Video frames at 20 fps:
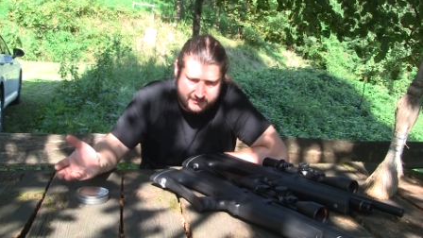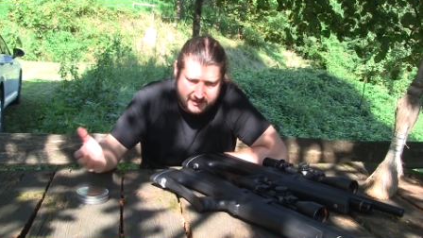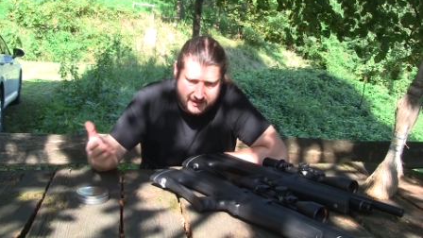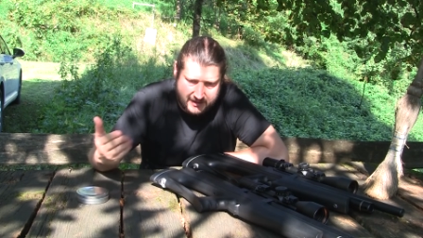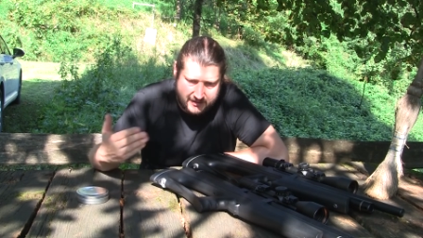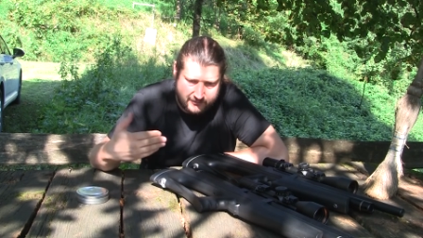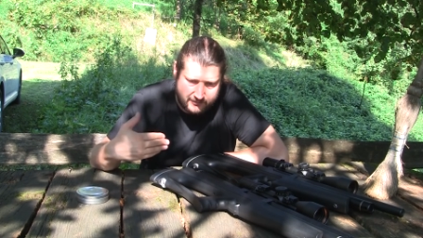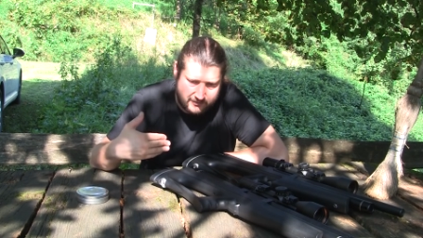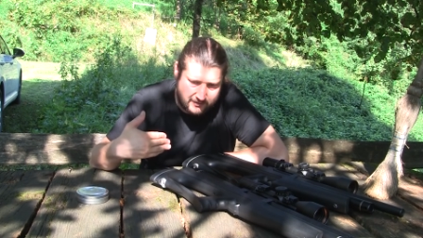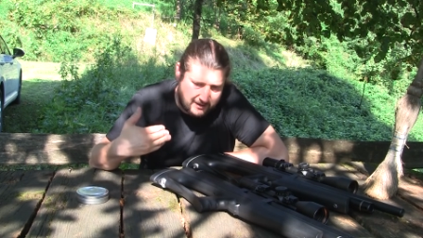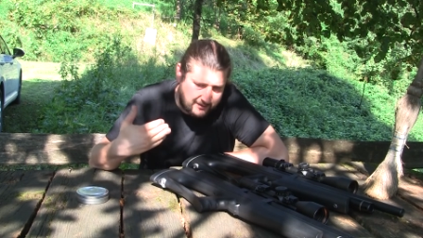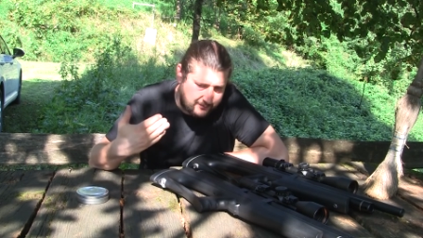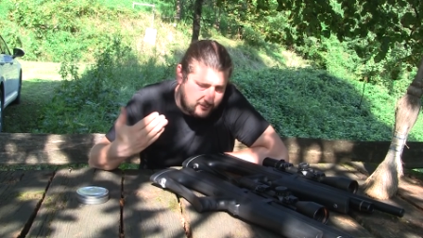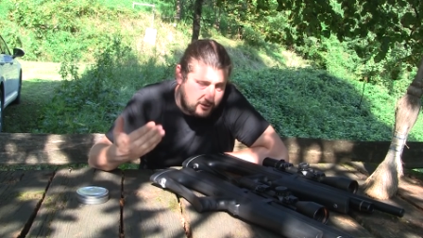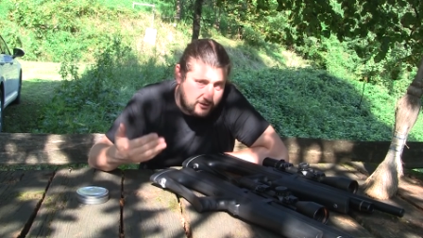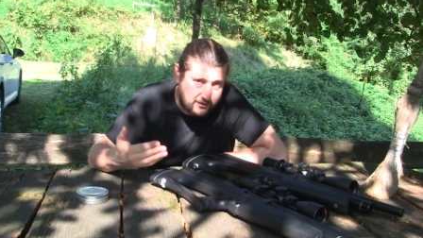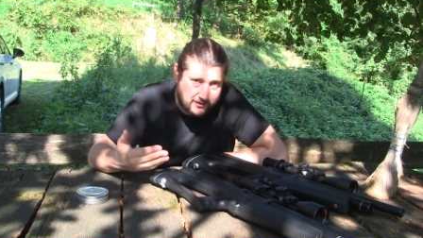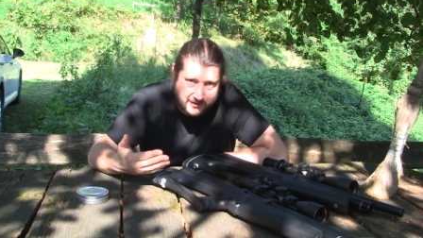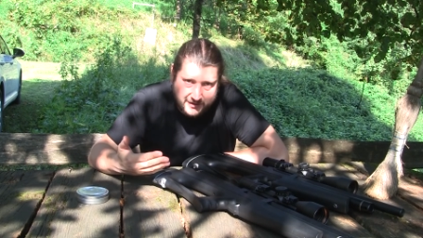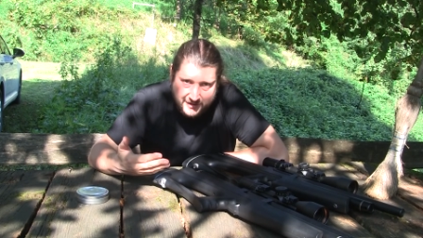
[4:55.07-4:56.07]
I I'm
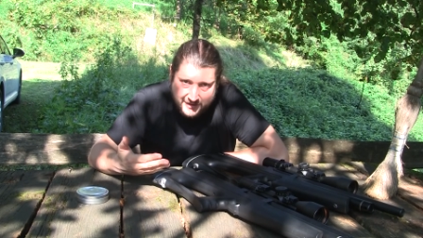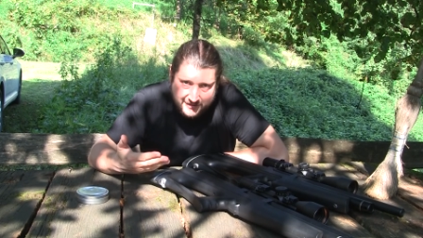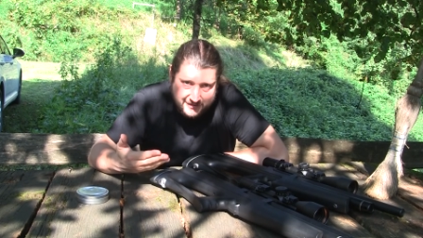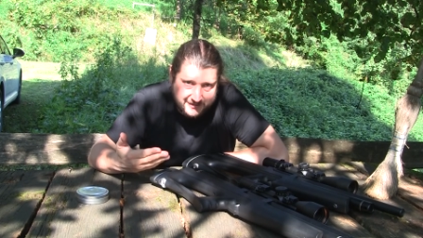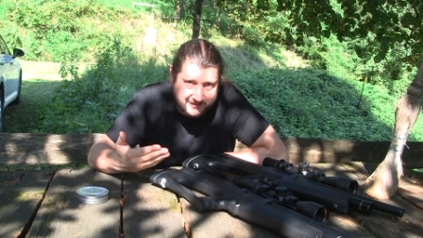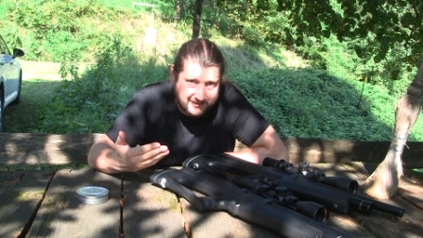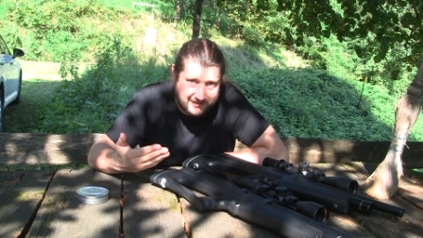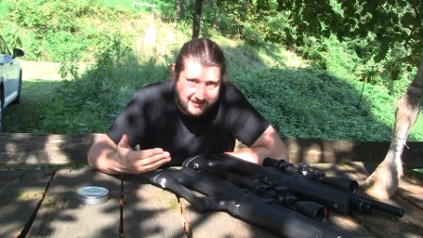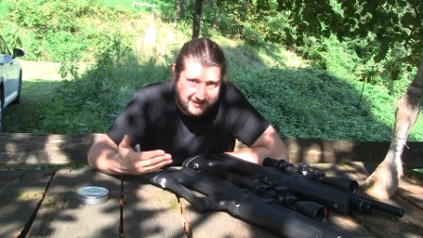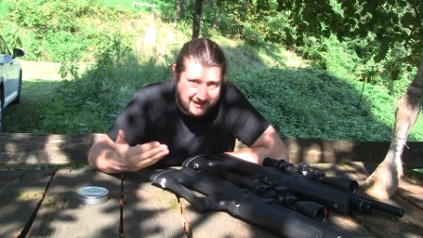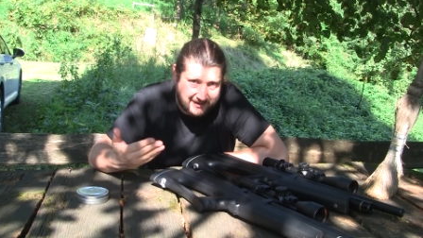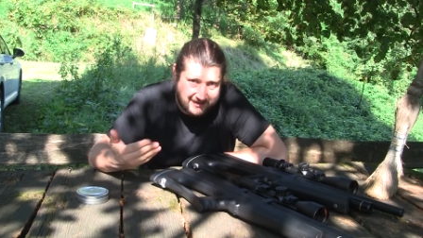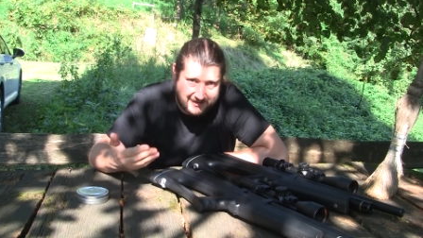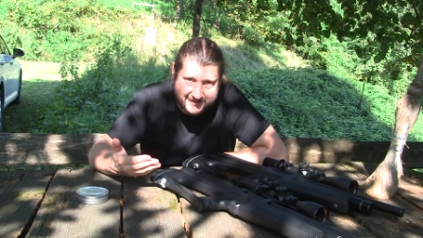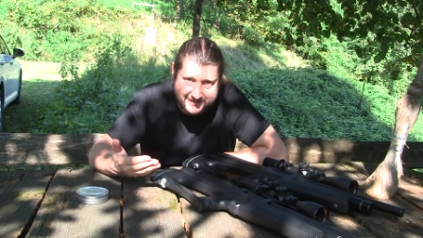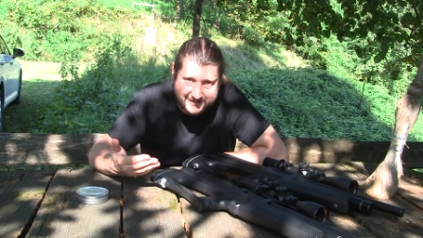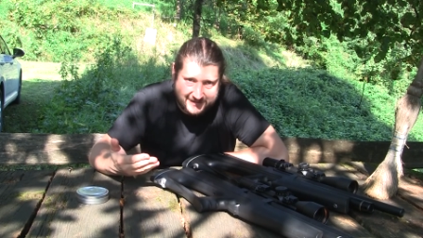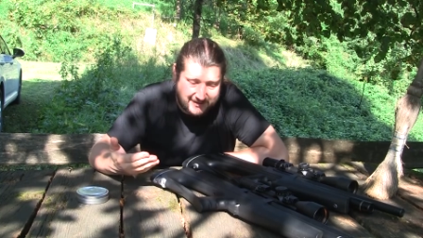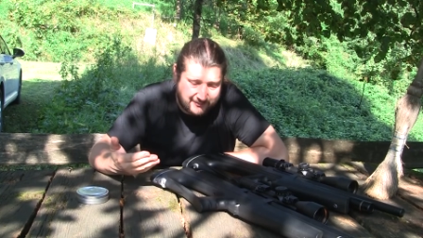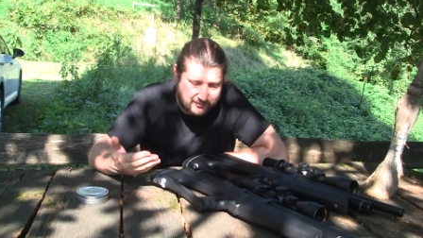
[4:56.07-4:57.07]
learning at the
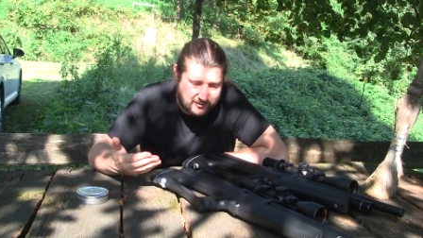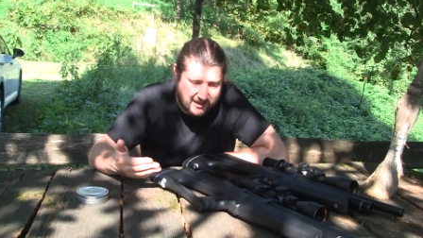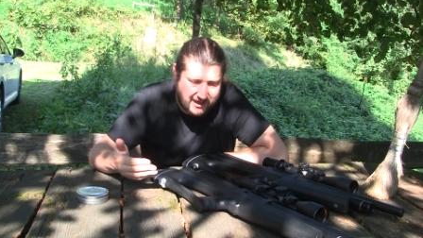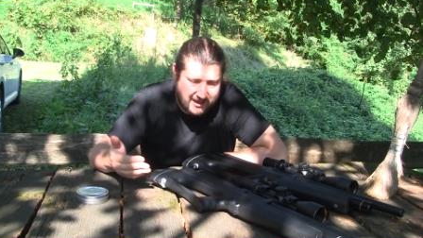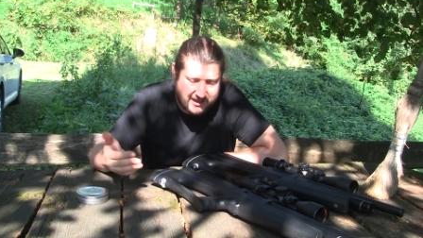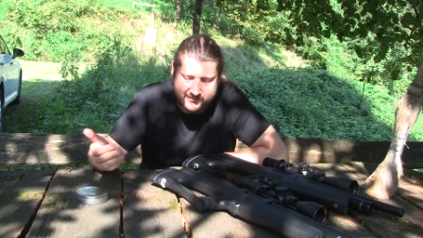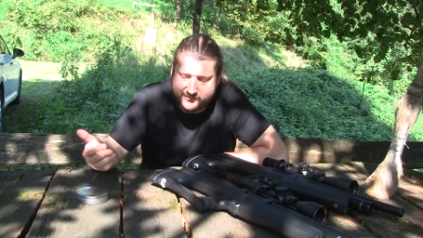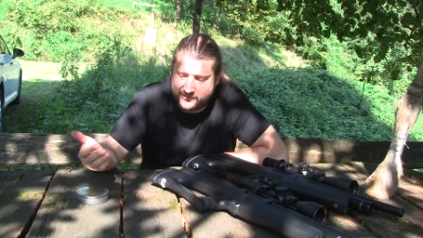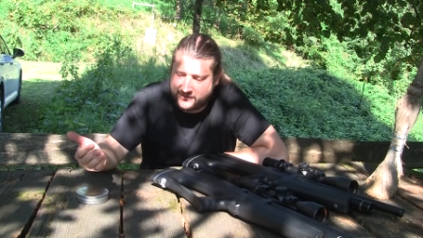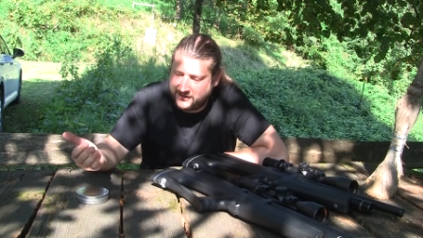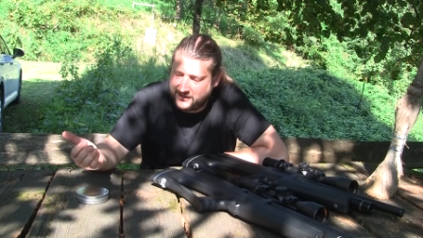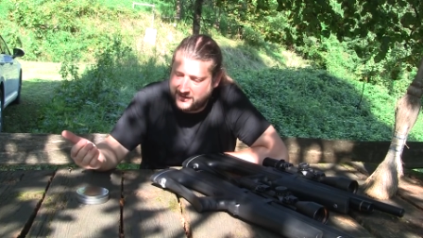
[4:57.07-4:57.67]
same time,